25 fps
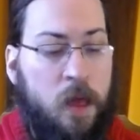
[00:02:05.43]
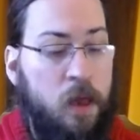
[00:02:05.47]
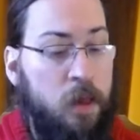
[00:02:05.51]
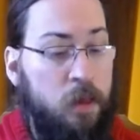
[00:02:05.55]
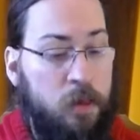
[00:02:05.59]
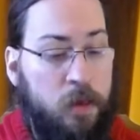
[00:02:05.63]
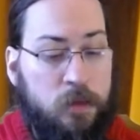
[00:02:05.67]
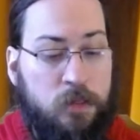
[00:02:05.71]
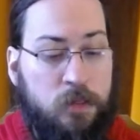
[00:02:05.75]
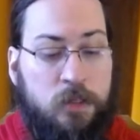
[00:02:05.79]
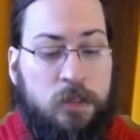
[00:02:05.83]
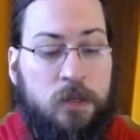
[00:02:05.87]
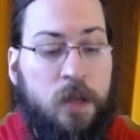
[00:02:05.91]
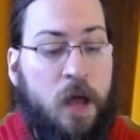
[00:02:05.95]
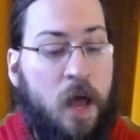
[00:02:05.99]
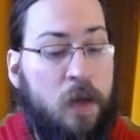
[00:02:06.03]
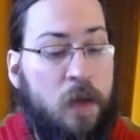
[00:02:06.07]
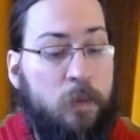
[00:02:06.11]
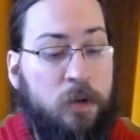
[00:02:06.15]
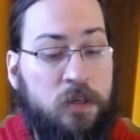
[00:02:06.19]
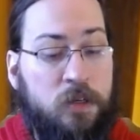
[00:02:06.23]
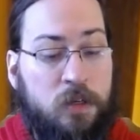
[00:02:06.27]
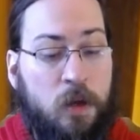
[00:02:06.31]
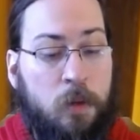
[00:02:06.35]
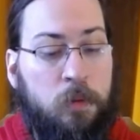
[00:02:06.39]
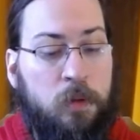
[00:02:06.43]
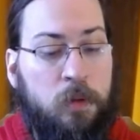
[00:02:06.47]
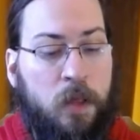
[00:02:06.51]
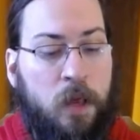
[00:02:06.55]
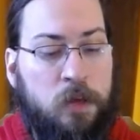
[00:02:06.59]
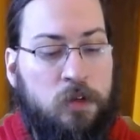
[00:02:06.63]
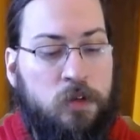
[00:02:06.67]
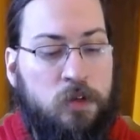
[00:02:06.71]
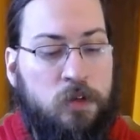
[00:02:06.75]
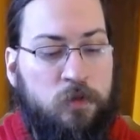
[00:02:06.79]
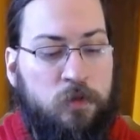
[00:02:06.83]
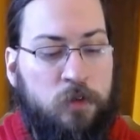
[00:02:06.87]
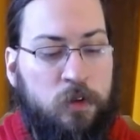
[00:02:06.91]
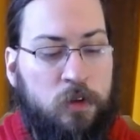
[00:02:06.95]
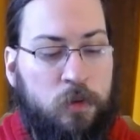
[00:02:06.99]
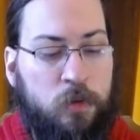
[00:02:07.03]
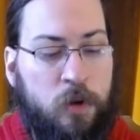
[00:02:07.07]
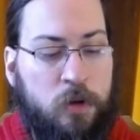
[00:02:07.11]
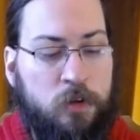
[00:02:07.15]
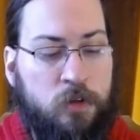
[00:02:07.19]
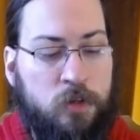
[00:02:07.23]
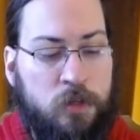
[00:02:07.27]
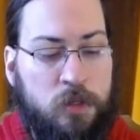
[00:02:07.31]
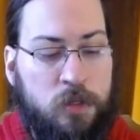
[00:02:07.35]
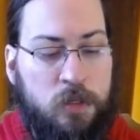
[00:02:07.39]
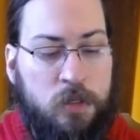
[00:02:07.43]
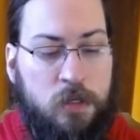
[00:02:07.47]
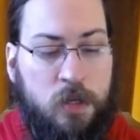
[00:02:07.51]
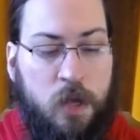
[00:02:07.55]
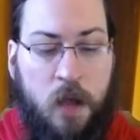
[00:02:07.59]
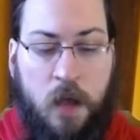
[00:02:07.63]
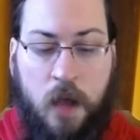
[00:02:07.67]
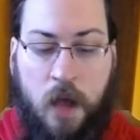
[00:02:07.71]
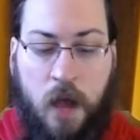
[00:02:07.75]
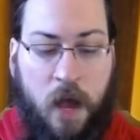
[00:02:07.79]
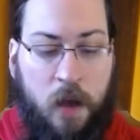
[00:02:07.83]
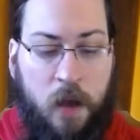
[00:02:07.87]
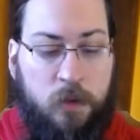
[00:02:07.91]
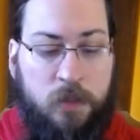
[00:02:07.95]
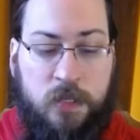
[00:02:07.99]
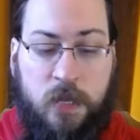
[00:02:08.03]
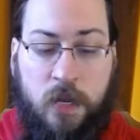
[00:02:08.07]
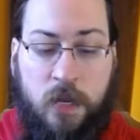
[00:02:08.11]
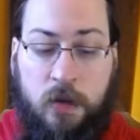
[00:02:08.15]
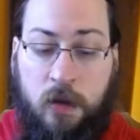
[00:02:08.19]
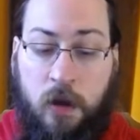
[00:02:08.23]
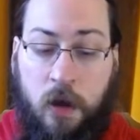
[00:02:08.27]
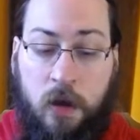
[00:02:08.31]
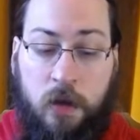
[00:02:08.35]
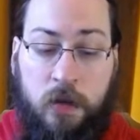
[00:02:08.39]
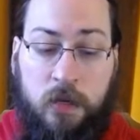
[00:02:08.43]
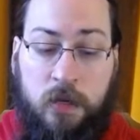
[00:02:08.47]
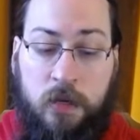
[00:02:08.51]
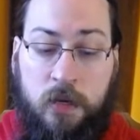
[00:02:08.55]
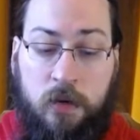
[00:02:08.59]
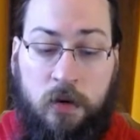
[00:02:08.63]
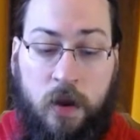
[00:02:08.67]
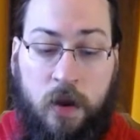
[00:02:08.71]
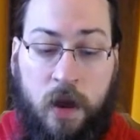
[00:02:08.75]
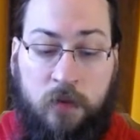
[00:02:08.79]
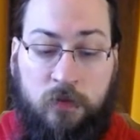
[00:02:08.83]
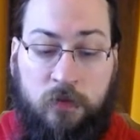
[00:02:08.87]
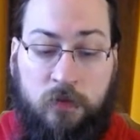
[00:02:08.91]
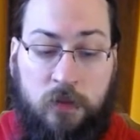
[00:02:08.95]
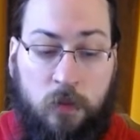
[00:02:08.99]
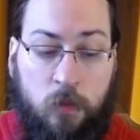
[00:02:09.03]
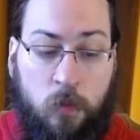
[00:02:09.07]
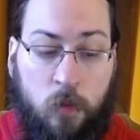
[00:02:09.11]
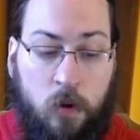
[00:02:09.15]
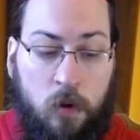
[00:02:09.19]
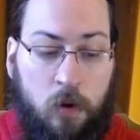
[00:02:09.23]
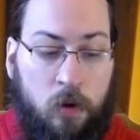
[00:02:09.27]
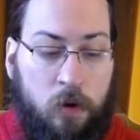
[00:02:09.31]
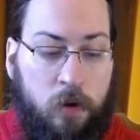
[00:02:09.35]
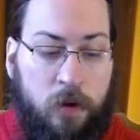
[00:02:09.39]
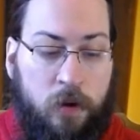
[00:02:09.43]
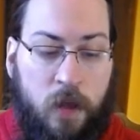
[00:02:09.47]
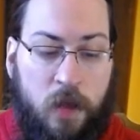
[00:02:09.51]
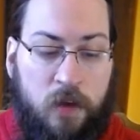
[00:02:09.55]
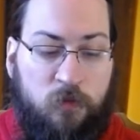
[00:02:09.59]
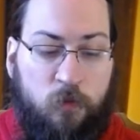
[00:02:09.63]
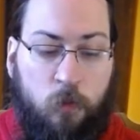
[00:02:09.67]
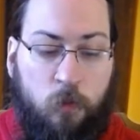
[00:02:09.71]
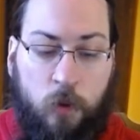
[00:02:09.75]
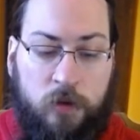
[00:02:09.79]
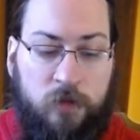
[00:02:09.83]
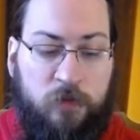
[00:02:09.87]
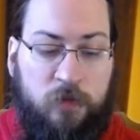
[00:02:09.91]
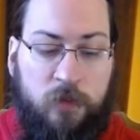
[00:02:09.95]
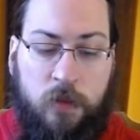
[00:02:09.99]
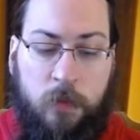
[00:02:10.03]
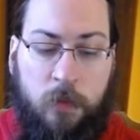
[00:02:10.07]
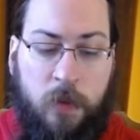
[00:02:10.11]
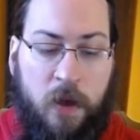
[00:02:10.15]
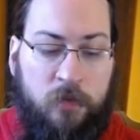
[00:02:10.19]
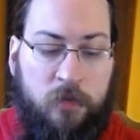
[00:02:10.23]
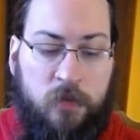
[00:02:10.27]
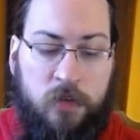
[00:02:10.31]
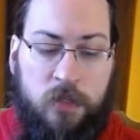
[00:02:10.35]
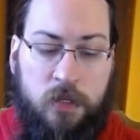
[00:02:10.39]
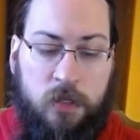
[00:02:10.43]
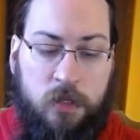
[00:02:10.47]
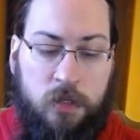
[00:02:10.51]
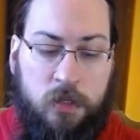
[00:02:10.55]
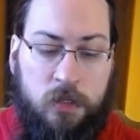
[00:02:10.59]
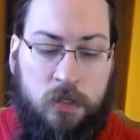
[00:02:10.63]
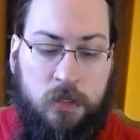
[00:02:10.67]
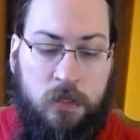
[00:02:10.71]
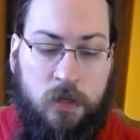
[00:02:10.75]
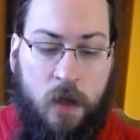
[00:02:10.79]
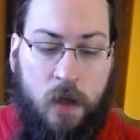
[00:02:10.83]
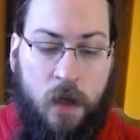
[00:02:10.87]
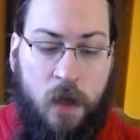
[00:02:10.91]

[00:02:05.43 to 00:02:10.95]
Yes, I am a double agent for the Russians. I was taken on a year after the war, and I have worked for them ever since.